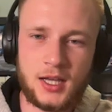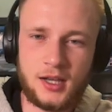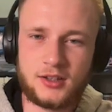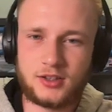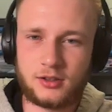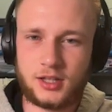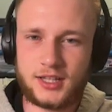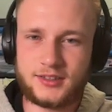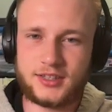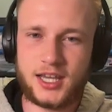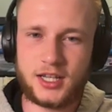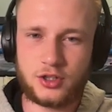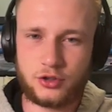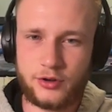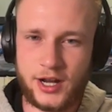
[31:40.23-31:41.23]
So let's
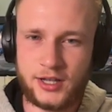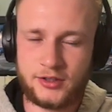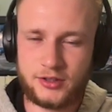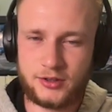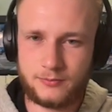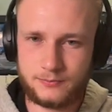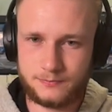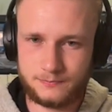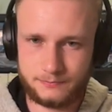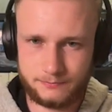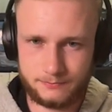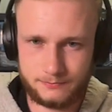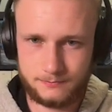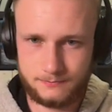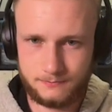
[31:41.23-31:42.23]
say
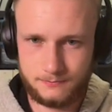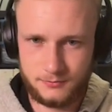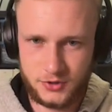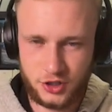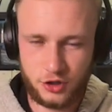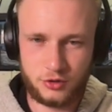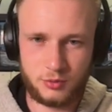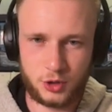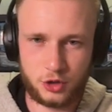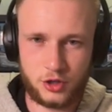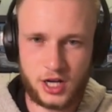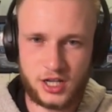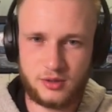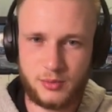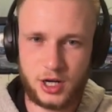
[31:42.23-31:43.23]

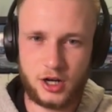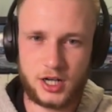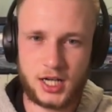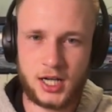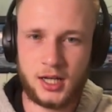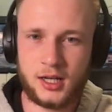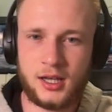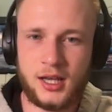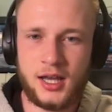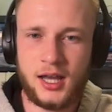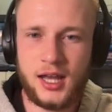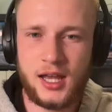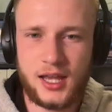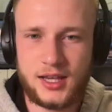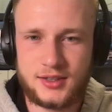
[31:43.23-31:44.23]
Transamerica
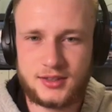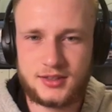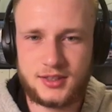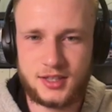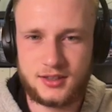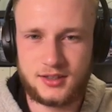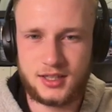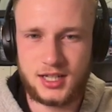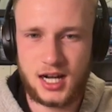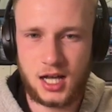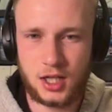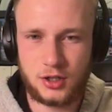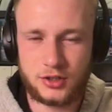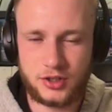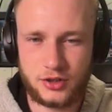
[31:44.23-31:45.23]
is
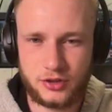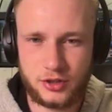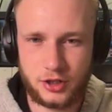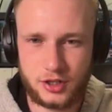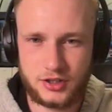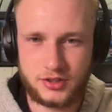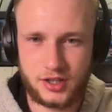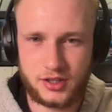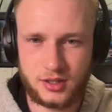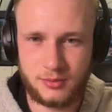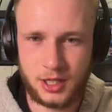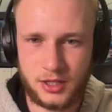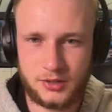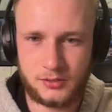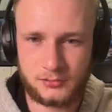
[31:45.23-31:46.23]
$60.30 a month